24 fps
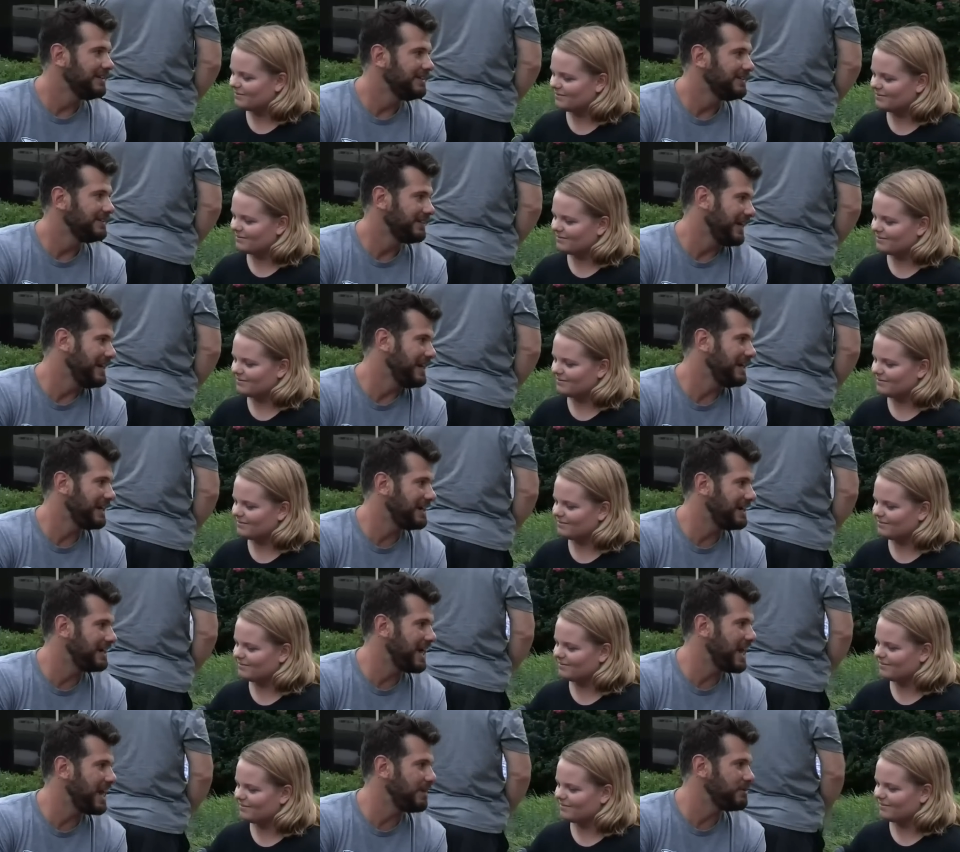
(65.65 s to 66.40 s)

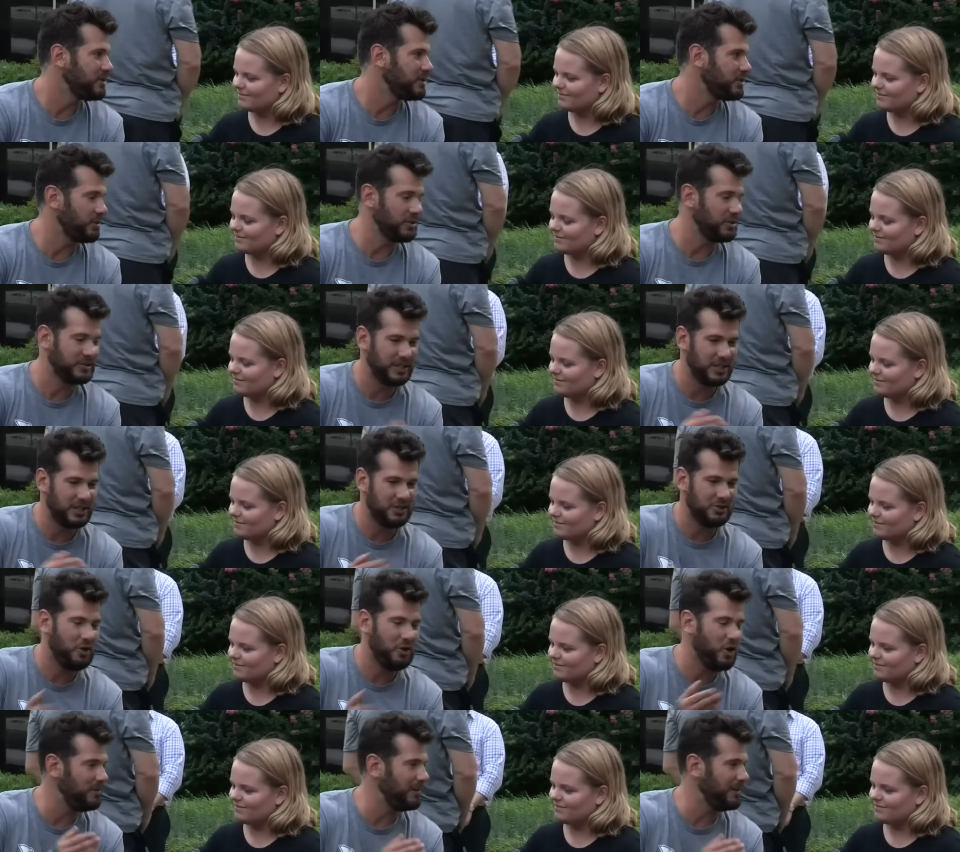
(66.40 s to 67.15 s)
Speaker 1: citing an anonymous source
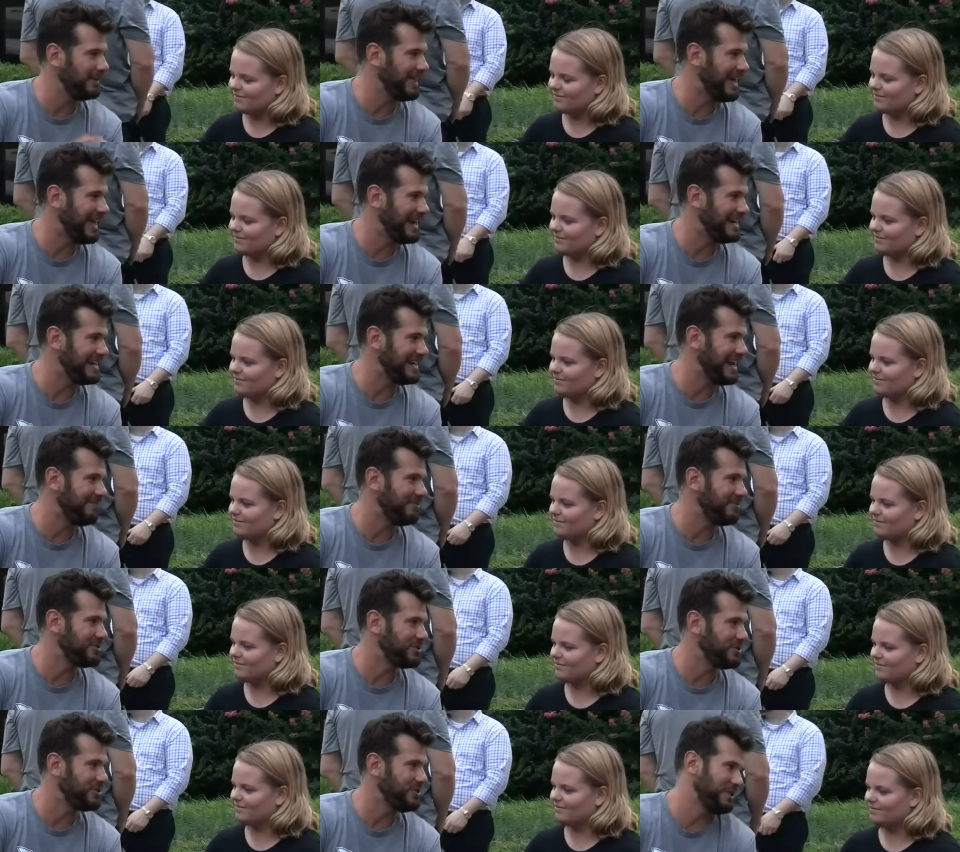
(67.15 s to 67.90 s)
that you know to be Lanny
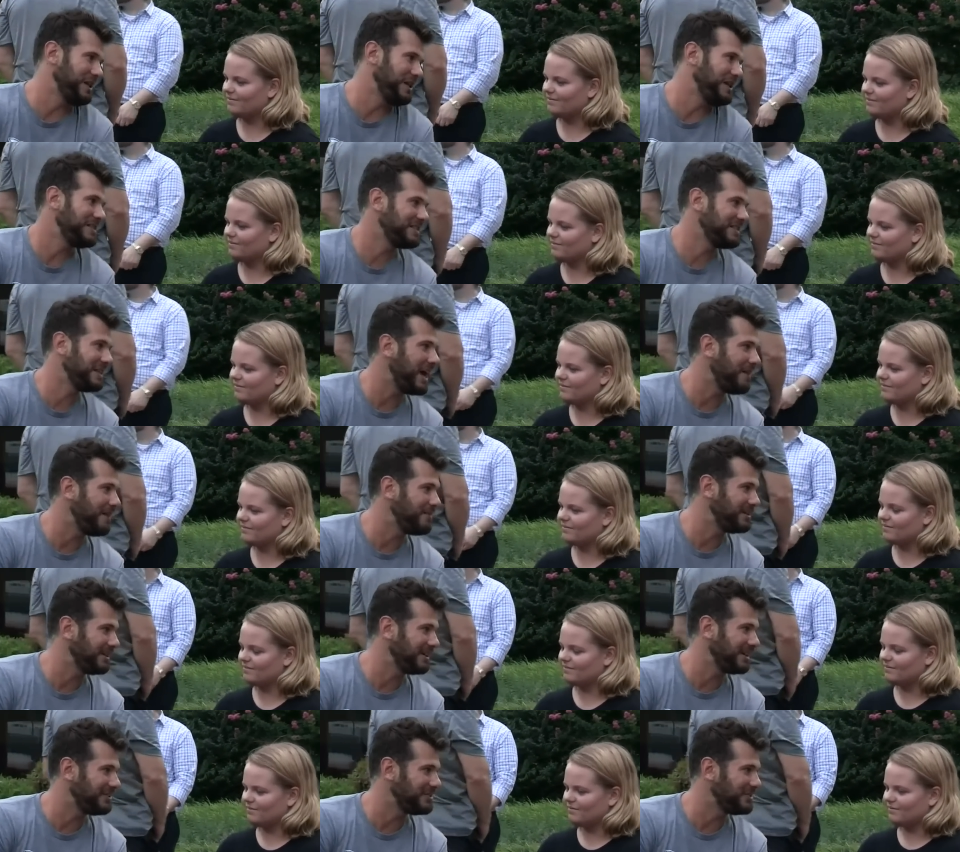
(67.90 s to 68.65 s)
Davis, so you say isn't
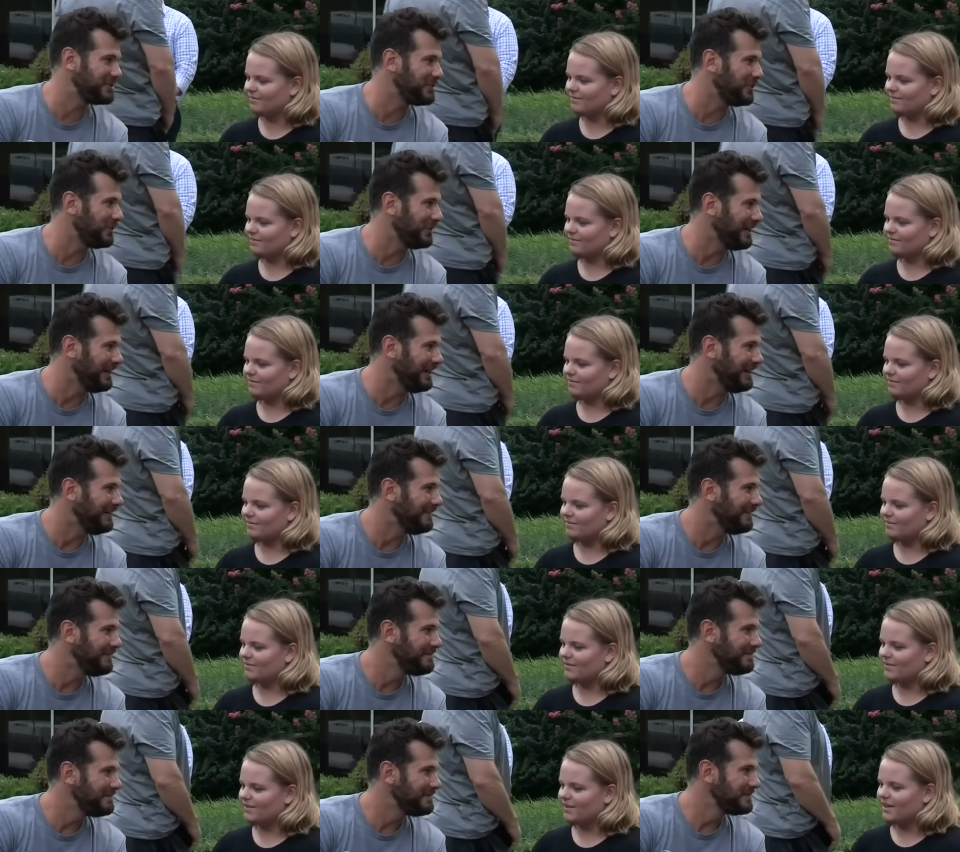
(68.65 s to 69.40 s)
commenting on the story.
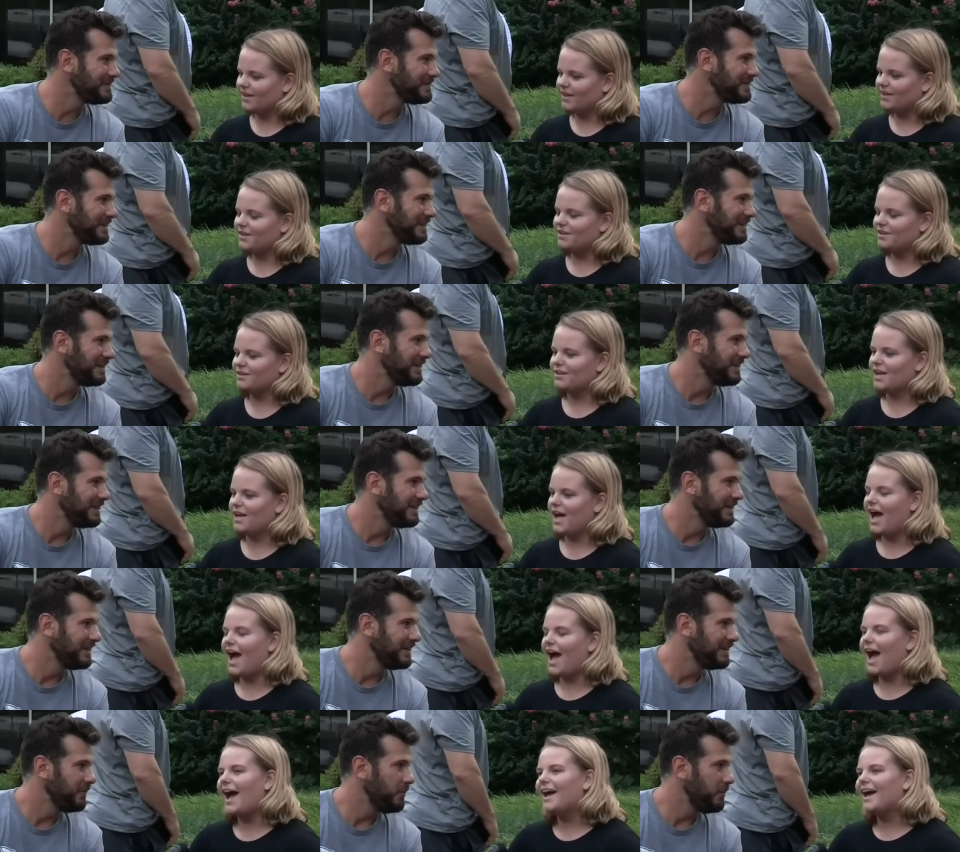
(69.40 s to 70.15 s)

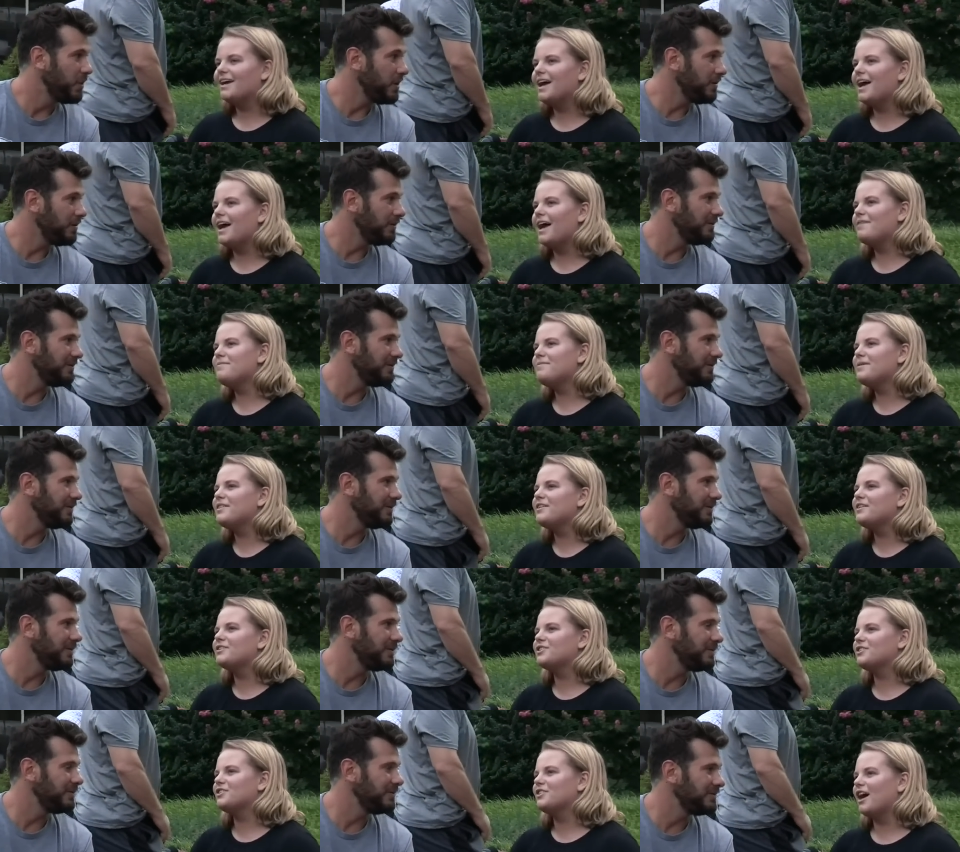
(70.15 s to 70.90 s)
Speaker 2: What? I,
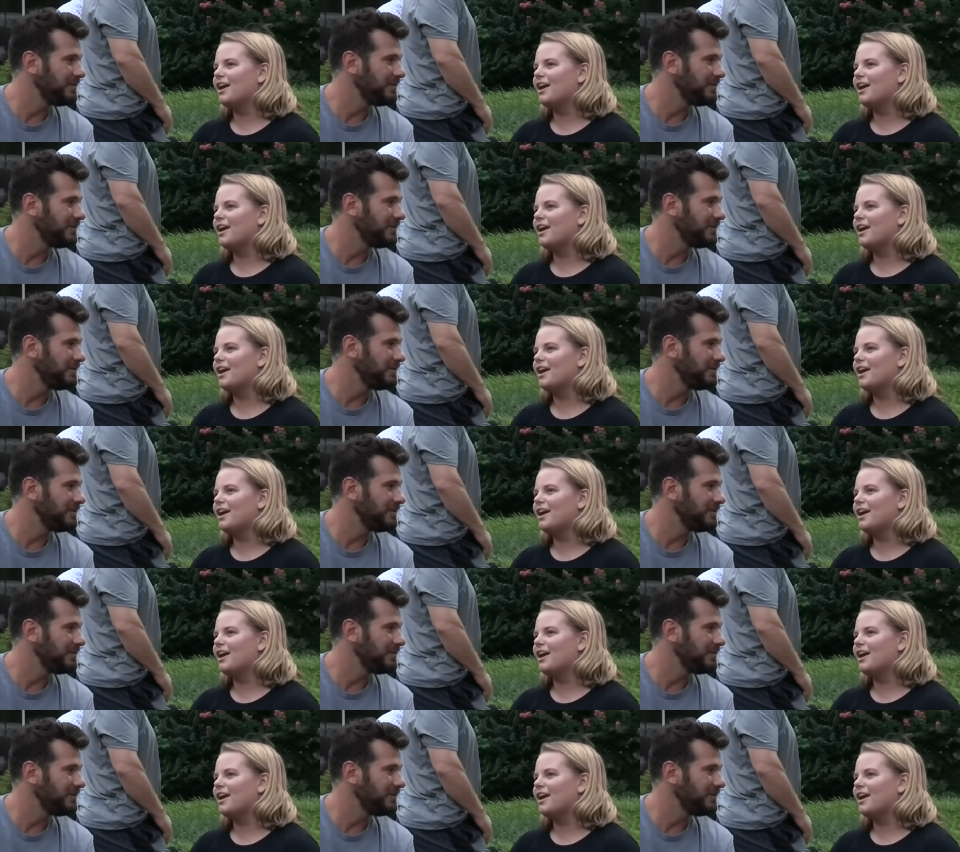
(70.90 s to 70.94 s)
mean, there's a